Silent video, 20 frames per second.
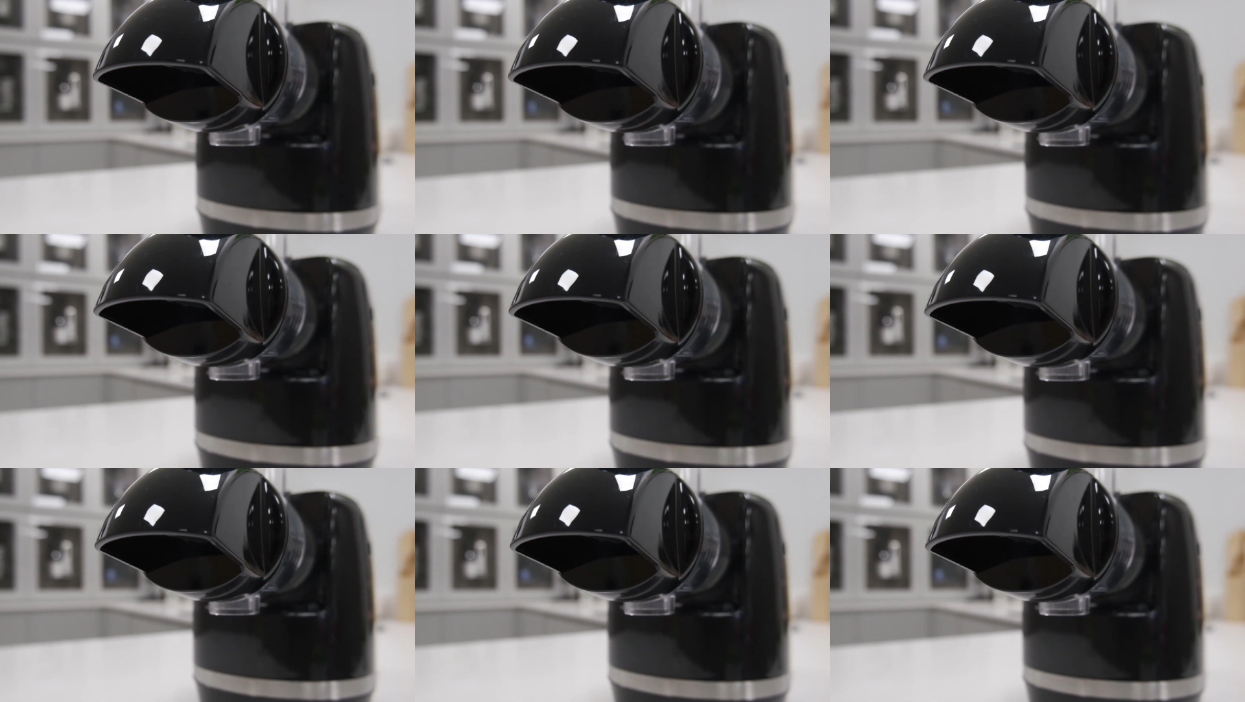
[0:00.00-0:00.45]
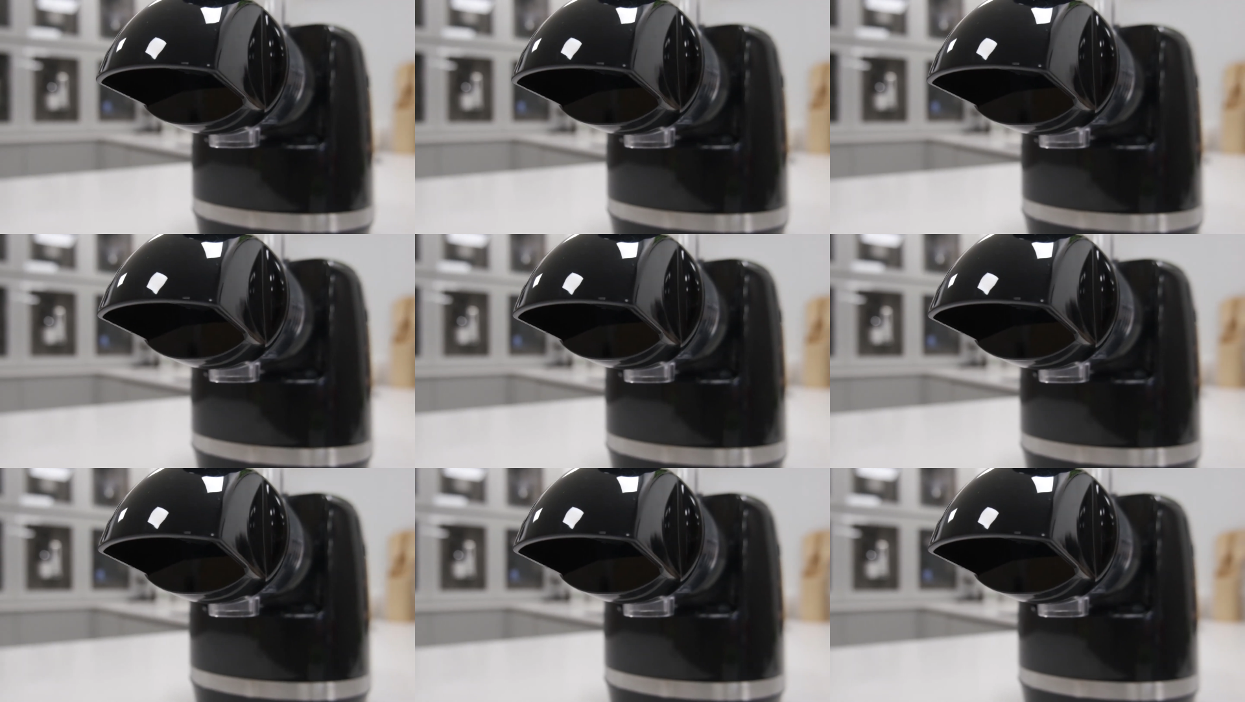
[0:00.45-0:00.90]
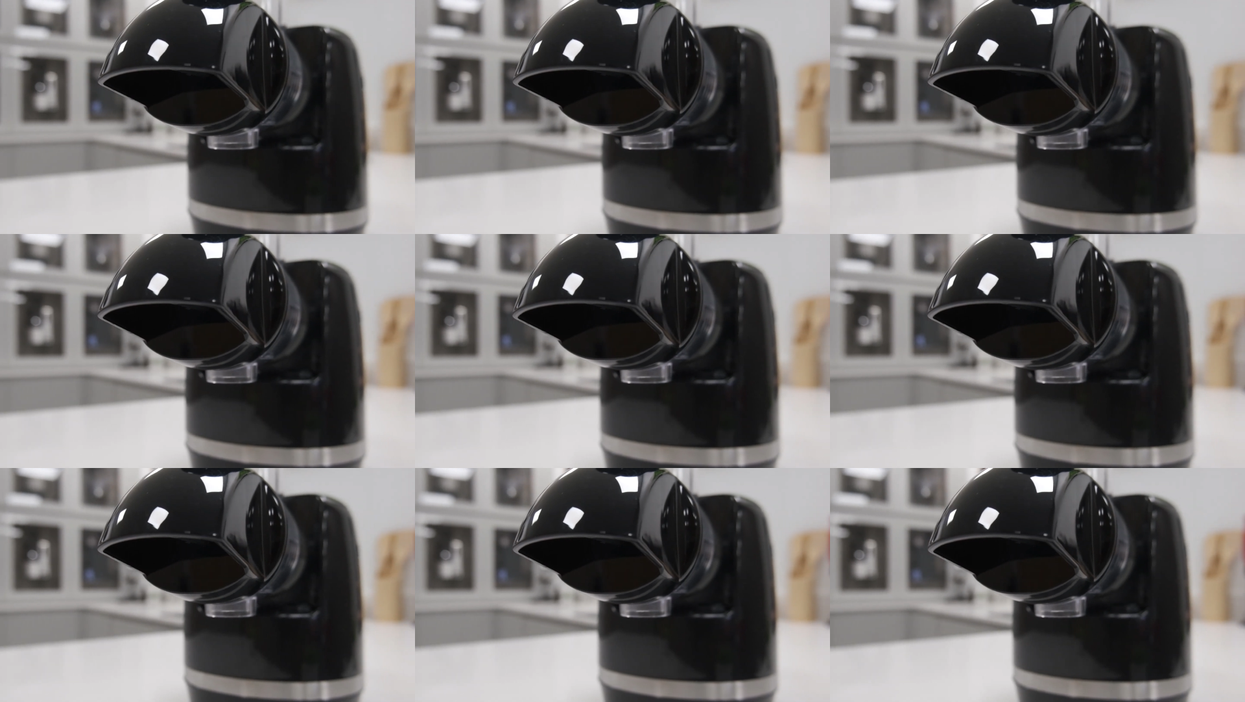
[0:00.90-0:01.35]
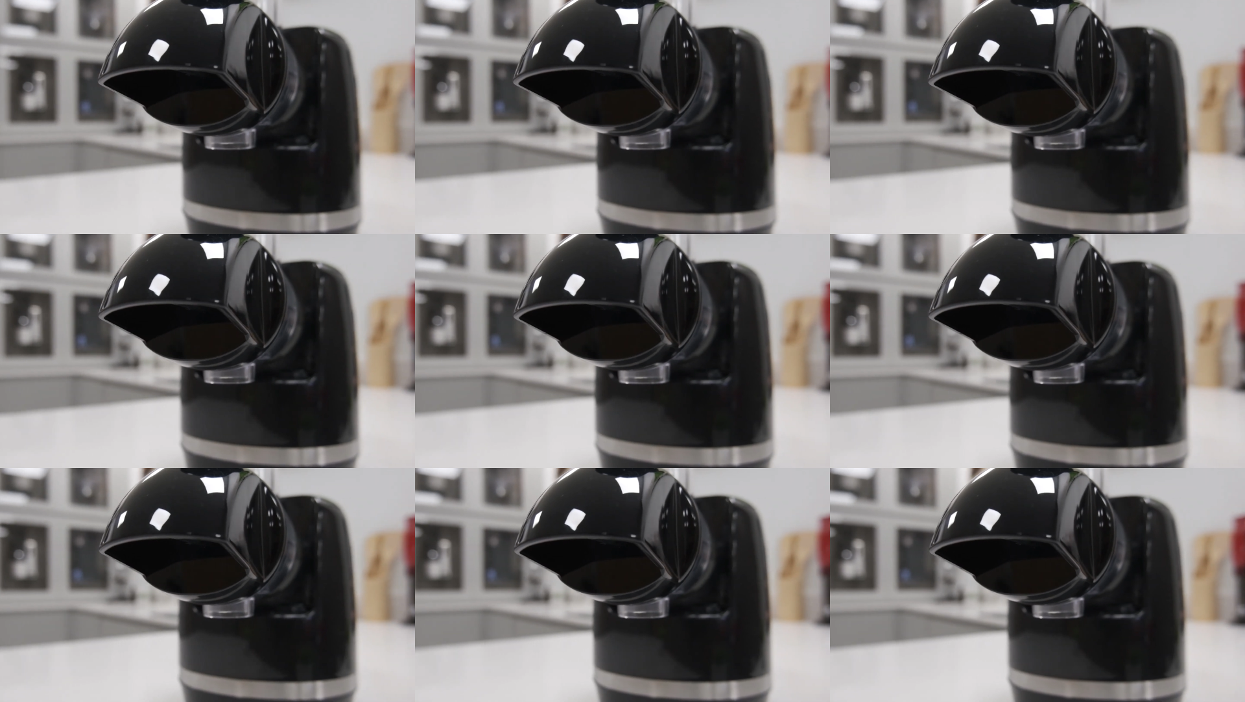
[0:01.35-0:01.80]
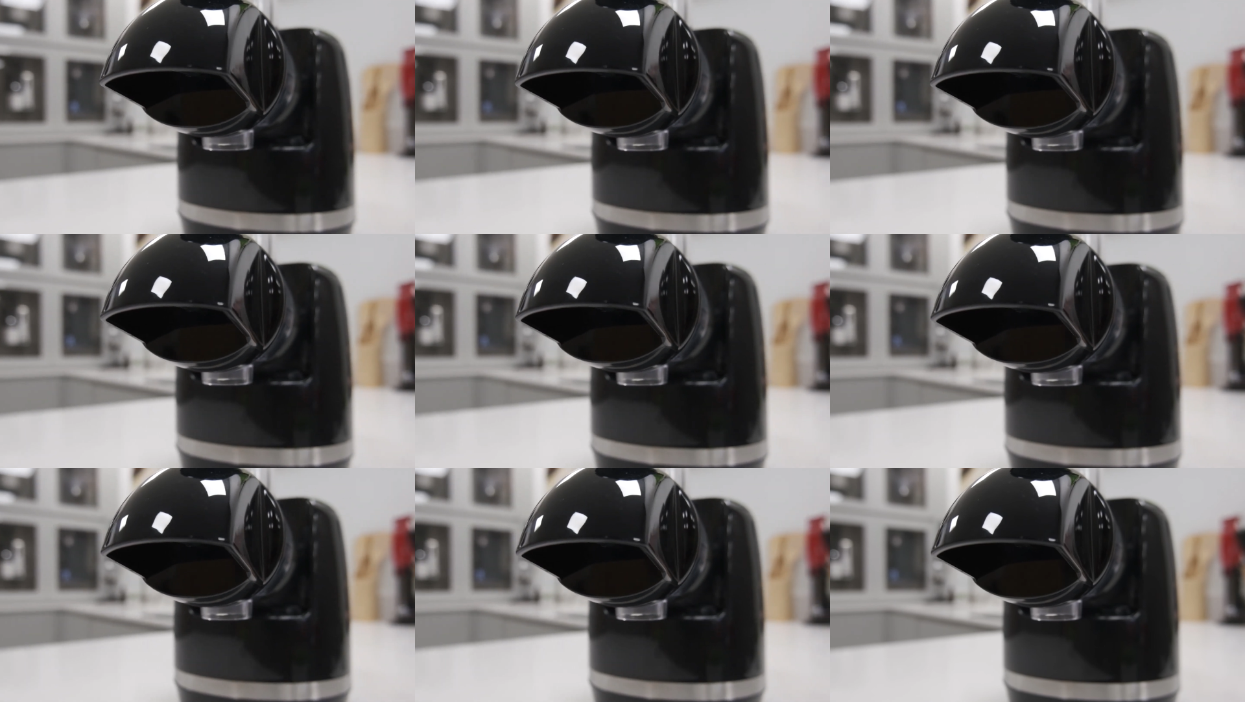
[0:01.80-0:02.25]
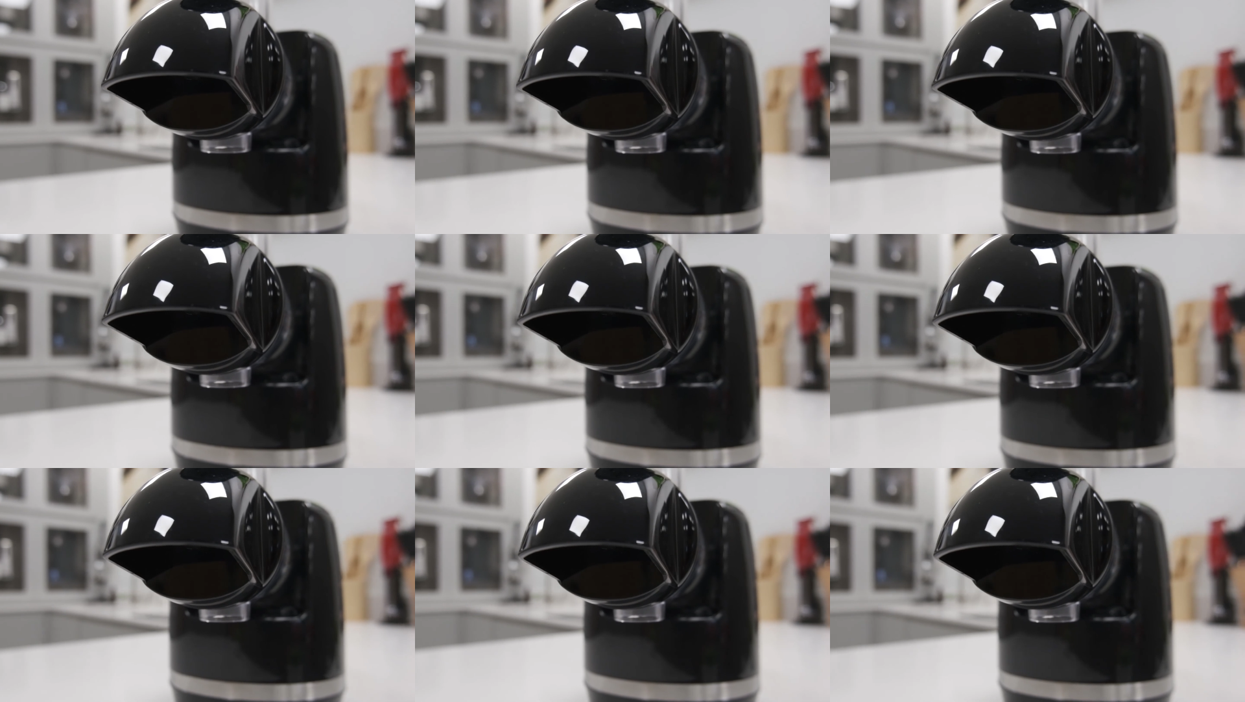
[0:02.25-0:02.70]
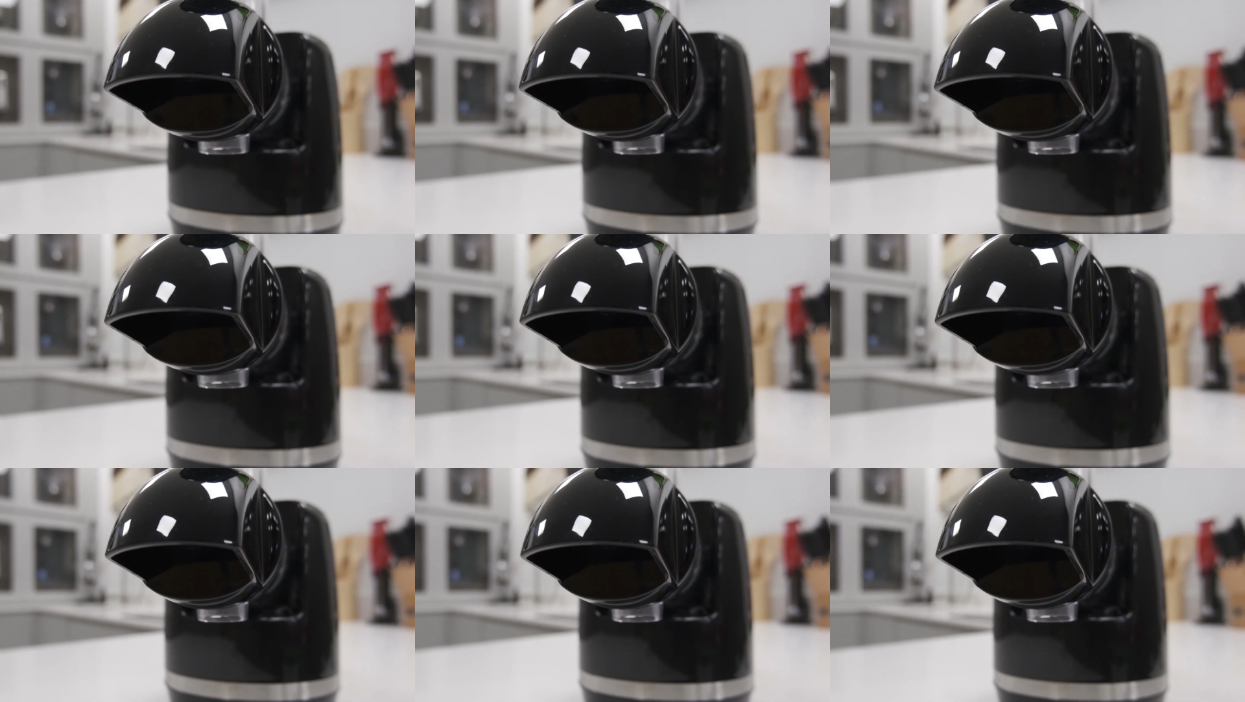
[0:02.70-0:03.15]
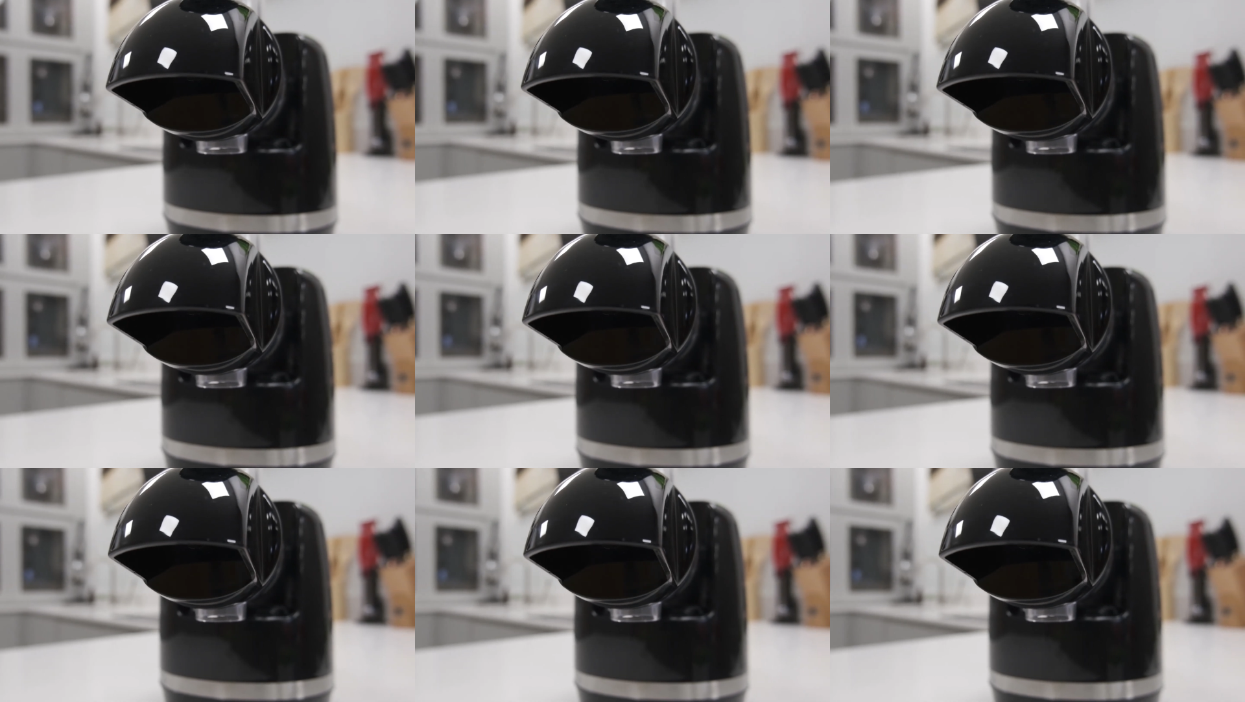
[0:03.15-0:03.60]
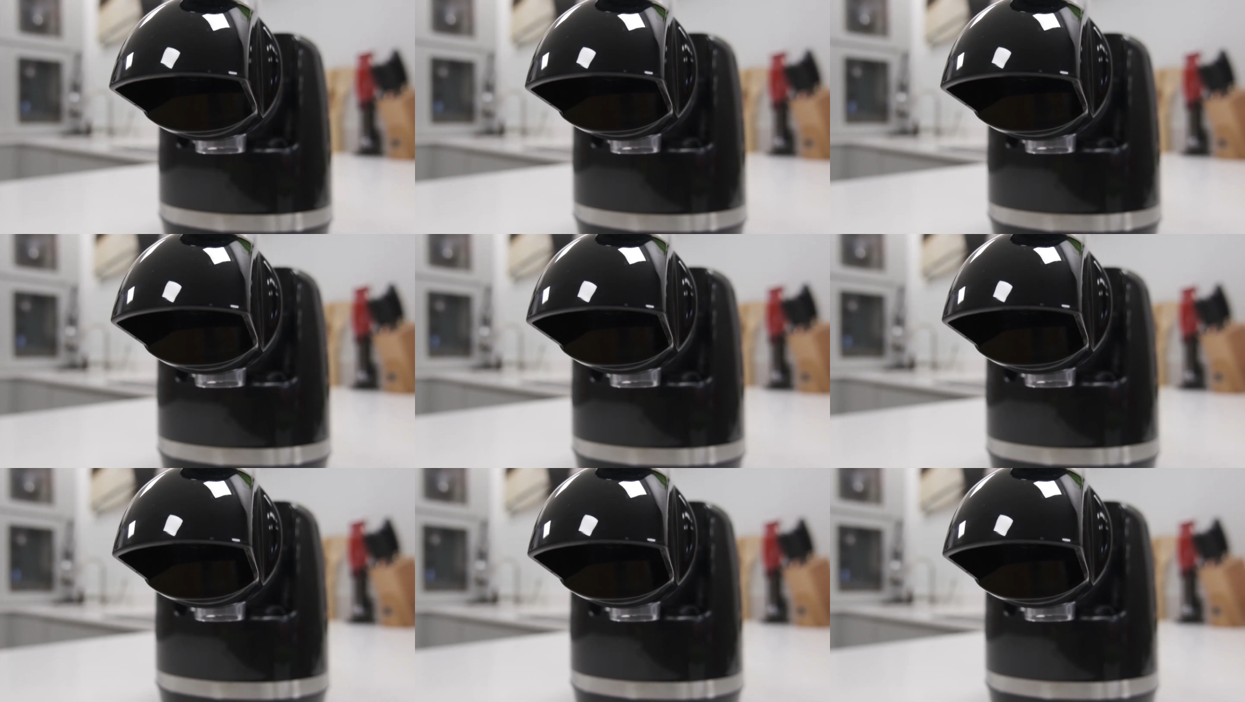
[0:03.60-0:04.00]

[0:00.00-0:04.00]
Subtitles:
(no speaker visible)